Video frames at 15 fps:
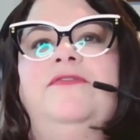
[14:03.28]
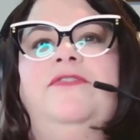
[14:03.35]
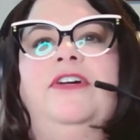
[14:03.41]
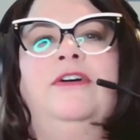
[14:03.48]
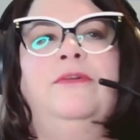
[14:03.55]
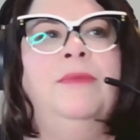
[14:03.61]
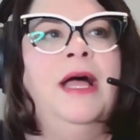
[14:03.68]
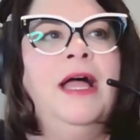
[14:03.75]

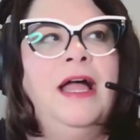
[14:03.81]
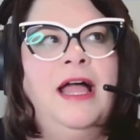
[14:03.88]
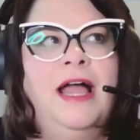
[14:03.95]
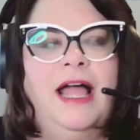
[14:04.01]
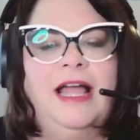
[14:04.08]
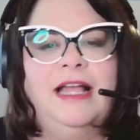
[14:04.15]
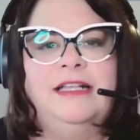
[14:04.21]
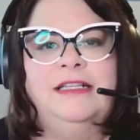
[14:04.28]
film
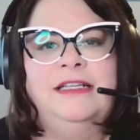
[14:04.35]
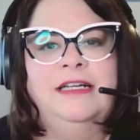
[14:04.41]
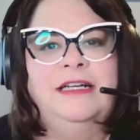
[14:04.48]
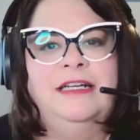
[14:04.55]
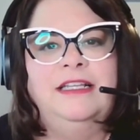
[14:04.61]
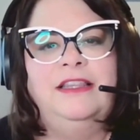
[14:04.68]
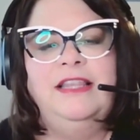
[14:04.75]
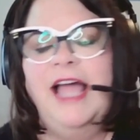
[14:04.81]
and
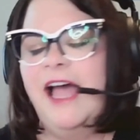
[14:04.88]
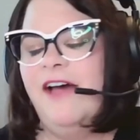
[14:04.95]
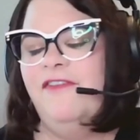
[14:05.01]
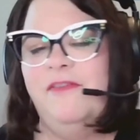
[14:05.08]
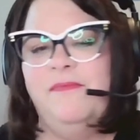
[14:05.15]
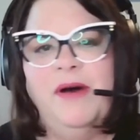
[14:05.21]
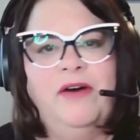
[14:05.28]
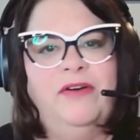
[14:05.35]
laugh
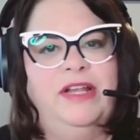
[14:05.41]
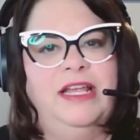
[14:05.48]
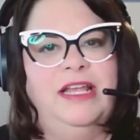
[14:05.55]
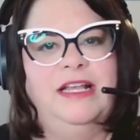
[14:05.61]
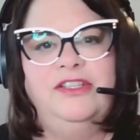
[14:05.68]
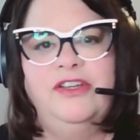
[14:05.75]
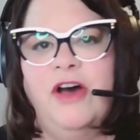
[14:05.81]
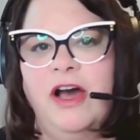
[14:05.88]
about it
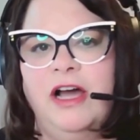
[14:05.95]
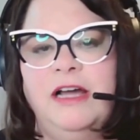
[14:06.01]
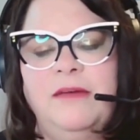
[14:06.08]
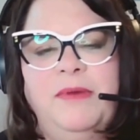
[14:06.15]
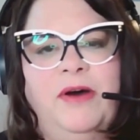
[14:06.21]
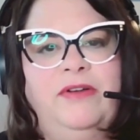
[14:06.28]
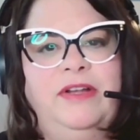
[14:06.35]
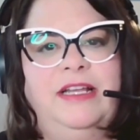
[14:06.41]
and talk
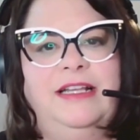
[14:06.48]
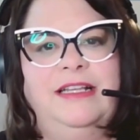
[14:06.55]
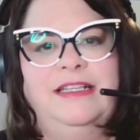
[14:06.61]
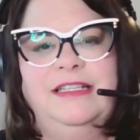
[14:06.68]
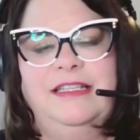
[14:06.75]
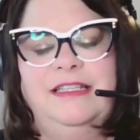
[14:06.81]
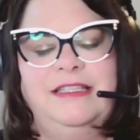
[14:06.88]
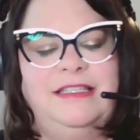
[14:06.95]
about it
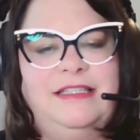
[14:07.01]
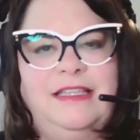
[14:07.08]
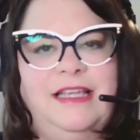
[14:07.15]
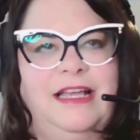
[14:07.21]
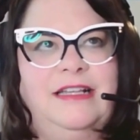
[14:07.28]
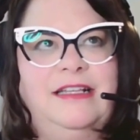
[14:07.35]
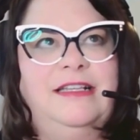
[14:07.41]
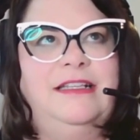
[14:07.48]

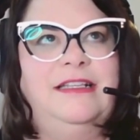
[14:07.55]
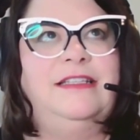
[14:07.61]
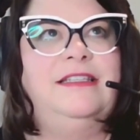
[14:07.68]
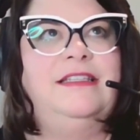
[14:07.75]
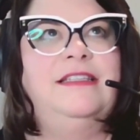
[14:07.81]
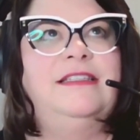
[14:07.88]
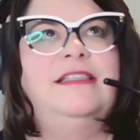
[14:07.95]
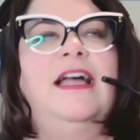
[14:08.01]
and
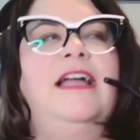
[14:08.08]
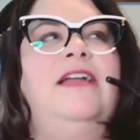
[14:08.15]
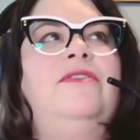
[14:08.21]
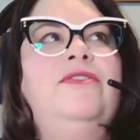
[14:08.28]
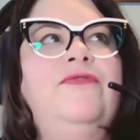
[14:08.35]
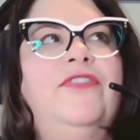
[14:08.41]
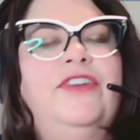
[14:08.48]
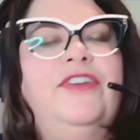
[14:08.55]
decide
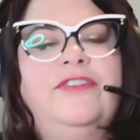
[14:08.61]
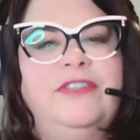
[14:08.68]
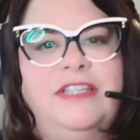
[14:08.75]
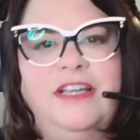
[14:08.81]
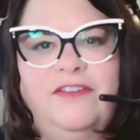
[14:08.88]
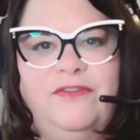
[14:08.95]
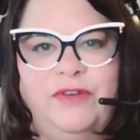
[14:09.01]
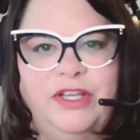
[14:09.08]
for
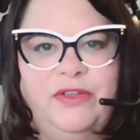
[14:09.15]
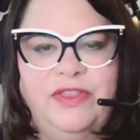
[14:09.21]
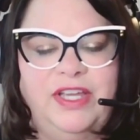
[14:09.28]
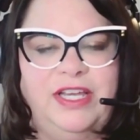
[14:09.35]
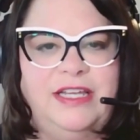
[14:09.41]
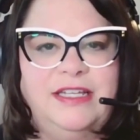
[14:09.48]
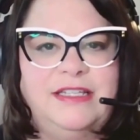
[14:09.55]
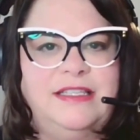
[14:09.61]
yourself what you
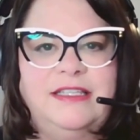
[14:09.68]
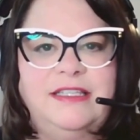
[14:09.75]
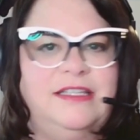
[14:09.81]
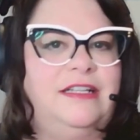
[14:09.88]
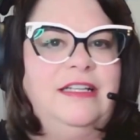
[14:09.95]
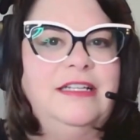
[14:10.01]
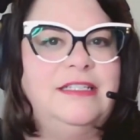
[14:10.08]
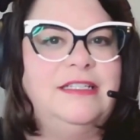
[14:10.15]
think is the
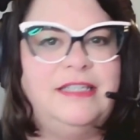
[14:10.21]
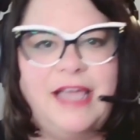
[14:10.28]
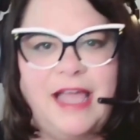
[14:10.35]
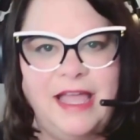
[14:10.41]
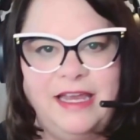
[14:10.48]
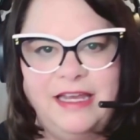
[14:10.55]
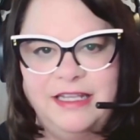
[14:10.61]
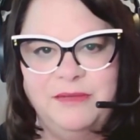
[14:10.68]
silliest
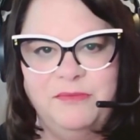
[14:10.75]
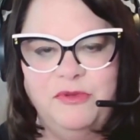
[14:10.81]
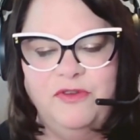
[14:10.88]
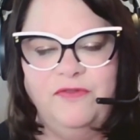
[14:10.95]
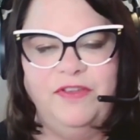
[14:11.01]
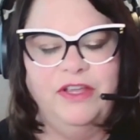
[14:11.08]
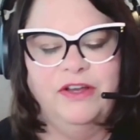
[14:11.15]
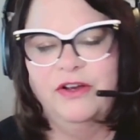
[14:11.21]
gag in the
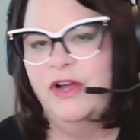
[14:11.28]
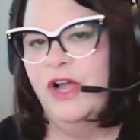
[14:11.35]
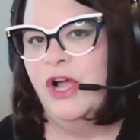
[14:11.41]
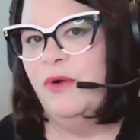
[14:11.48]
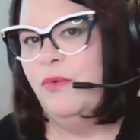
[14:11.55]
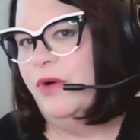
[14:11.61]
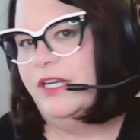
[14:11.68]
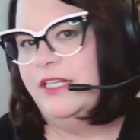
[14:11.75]
movie, or
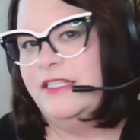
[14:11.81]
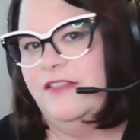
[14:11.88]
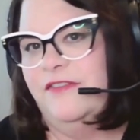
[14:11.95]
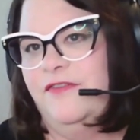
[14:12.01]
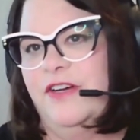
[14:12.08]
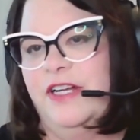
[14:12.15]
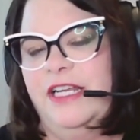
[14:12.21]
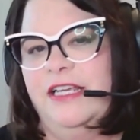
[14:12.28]
what is the
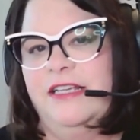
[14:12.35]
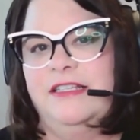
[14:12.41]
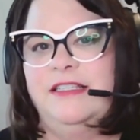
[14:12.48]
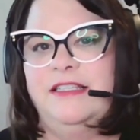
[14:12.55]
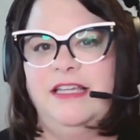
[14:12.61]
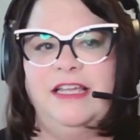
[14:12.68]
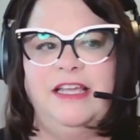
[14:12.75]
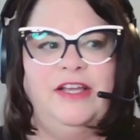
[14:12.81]
funniest
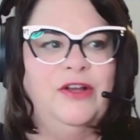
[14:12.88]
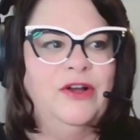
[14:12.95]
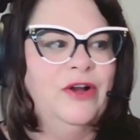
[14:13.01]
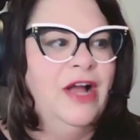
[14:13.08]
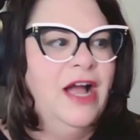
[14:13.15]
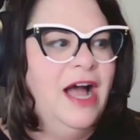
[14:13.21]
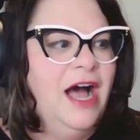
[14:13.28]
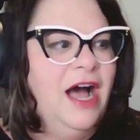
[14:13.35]
thing, or
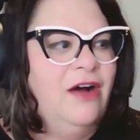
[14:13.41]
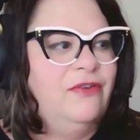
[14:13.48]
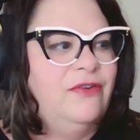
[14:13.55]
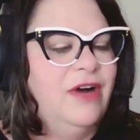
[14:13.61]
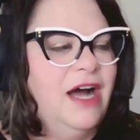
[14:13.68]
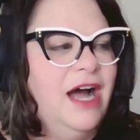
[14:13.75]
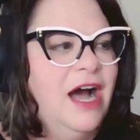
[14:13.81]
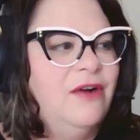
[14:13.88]

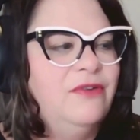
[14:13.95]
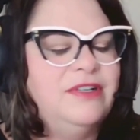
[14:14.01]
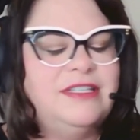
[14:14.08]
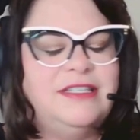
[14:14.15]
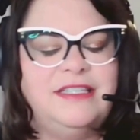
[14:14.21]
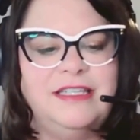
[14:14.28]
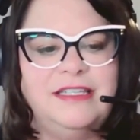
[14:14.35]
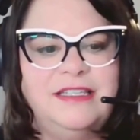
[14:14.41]
how is
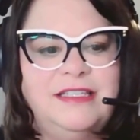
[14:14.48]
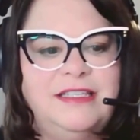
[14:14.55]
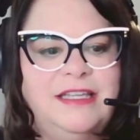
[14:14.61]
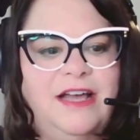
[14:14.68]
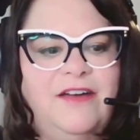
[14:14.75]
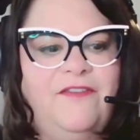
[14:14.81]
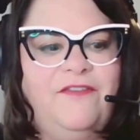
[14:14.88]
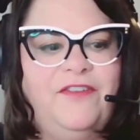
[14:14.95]
this
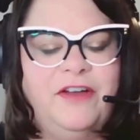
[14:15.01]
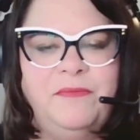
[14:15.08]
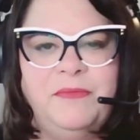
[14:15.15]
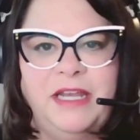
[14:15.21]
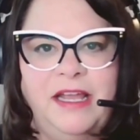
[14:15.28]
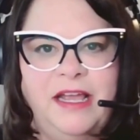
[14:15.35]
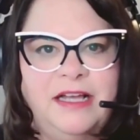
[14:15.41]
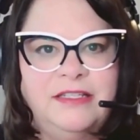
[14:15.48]
a film
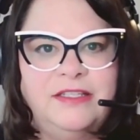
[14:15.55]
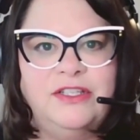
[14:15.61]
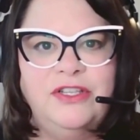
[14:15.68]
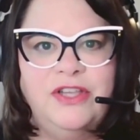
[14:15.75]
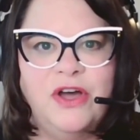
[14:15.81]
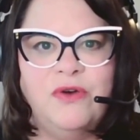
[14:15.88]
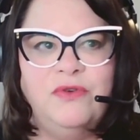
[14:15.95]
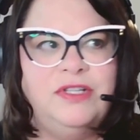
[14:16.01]
that has
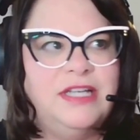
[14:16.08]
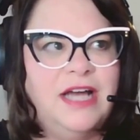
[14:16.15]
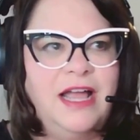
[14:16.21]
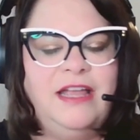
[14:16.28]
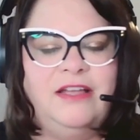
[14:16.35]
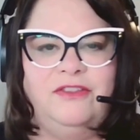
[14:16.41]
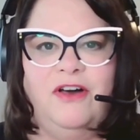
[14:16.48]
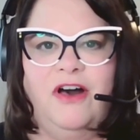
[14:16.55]
no
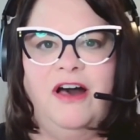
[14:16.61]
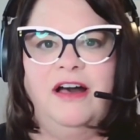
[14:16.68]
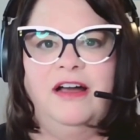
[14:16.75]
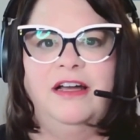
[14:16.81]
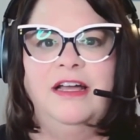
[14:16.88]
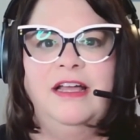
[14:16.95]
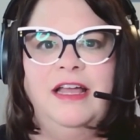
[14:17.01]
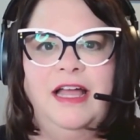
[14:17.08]

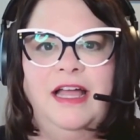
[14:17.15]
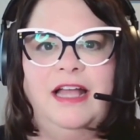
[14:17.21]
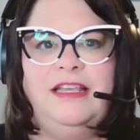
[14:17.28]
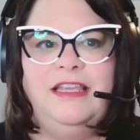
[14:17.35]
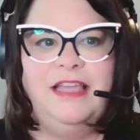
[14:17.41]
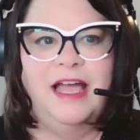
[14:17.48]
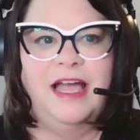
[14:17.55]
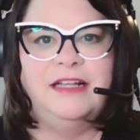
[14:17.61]
dialogue
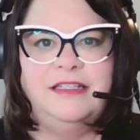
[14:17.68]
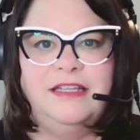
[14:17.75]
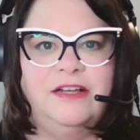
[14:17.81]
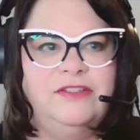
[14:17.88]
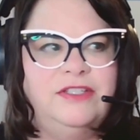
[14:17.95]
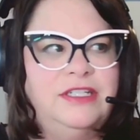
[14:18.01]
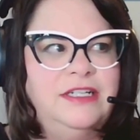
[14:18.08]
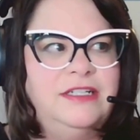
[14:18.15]
and yet
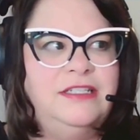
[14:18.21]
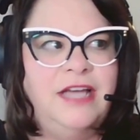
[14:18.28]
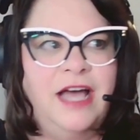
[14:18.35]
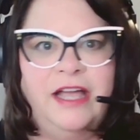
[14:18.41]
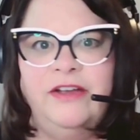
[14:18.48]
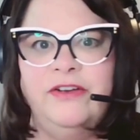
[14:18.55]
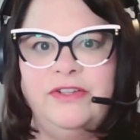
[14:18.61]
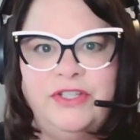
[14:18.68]
tells an
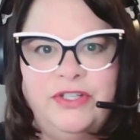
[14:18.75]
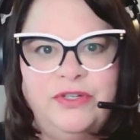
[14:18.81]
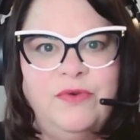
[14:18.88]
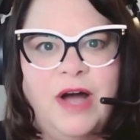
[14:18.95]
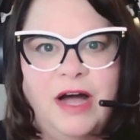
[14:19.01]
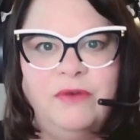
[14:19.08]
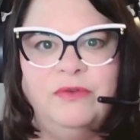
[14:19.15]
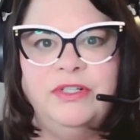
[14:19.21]
entire
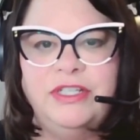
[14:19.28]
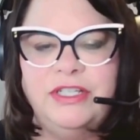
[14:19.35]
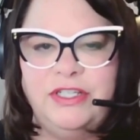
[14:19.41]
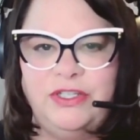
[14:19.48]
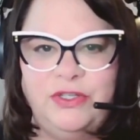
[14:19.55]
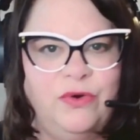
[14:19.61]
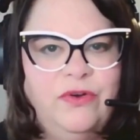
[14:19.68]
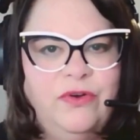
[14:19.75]
2-hour
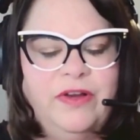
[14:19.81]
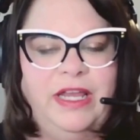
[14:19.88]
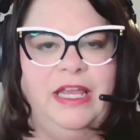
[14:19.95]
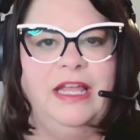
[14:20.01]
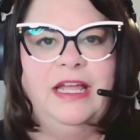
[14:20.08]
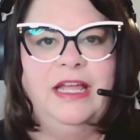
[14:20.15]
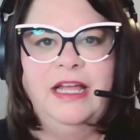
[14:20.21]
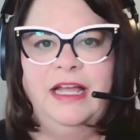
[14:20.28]
story
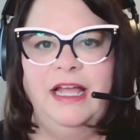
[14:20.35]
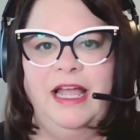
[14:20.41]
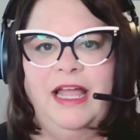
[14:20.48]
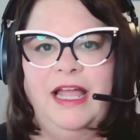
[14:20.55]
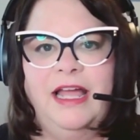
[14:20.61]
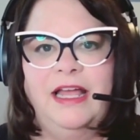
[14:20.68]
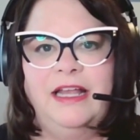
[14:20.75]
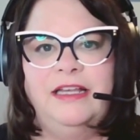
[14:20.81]

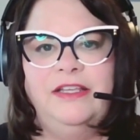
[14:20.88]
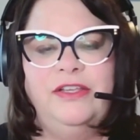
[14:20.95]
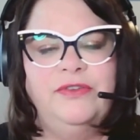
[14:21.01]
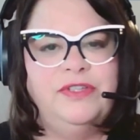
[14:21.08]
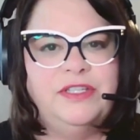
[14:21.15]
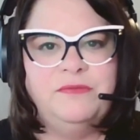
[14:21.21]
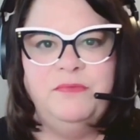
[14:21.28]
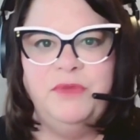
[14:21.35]
and
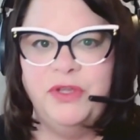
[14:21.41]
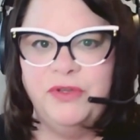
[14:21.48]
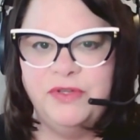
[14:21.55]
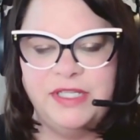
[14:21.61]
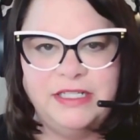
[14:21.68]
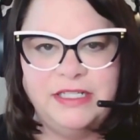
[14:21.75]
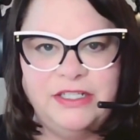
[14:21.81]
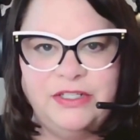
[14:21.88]
uses
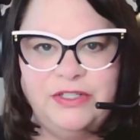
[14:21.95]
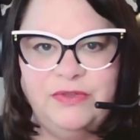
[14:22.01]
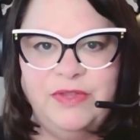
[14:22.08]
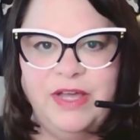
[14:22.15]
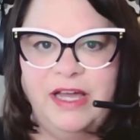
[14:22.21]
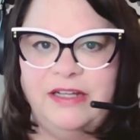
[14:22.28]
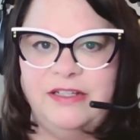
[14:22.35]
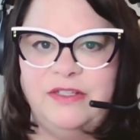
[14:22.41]
music to do
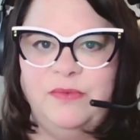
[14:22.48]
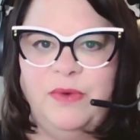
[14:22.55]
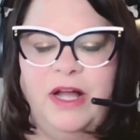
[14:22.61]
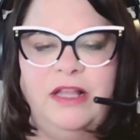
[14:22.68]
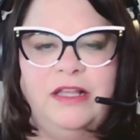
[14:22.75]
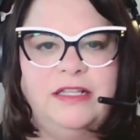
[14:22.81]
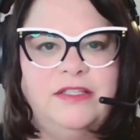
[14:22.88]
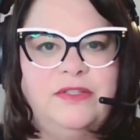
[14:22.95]
that as
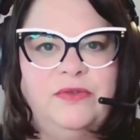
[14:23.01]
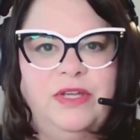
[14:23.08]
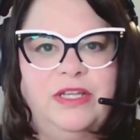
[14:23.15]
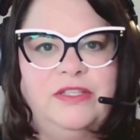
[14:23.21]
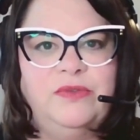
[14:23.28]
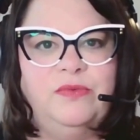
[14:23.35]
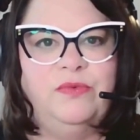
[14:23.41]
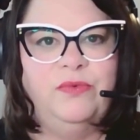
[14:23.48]
well.
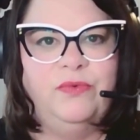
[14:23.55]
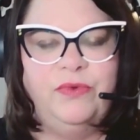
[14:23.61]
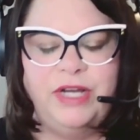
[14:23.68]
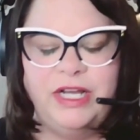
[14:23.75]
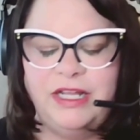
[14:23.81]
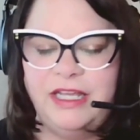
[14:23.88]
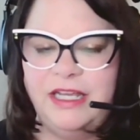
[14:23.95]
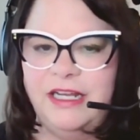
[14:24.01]
It's
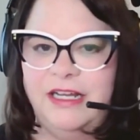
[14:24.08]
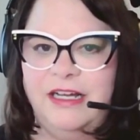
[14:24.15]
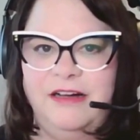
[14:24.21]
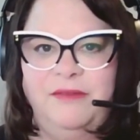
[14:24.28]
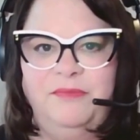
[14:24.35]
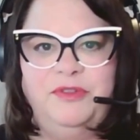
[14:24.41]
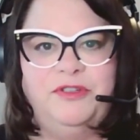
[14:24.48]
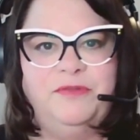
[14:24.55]
really an
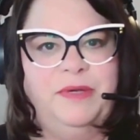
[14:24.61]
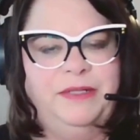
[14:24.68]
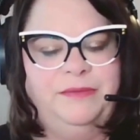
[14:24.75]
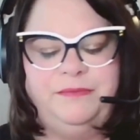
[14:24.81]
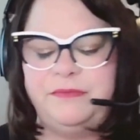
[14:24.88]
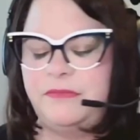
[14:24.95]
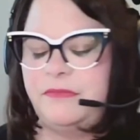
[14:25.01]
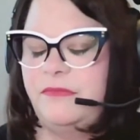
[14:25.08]
accomplishment.
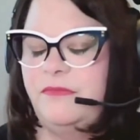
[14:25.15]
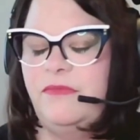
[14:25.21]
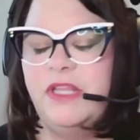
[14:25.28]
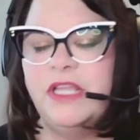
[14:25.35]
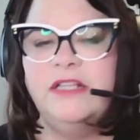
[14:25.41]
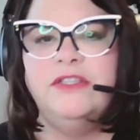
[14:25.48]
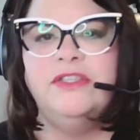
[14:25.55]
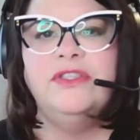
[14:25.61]

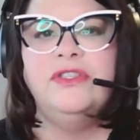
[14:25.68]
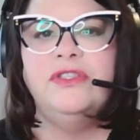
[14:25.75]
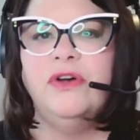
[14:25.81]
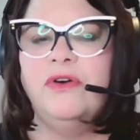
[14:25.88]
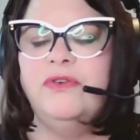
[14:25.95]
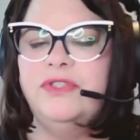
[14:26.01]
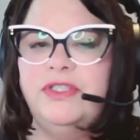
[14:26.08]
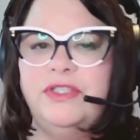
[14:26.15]
It's
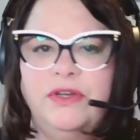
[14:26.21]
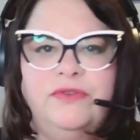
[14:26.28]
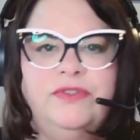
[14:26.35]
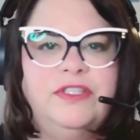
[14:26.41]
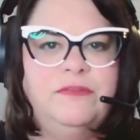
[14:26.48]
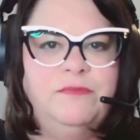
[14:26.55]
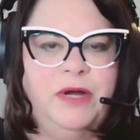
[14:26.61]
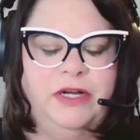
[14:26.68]
so
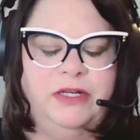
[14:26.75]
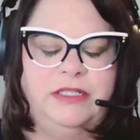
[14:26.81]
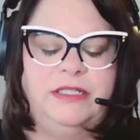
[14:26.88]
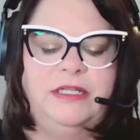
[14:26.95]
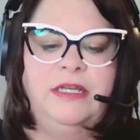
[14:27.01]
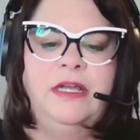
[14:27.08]
smart.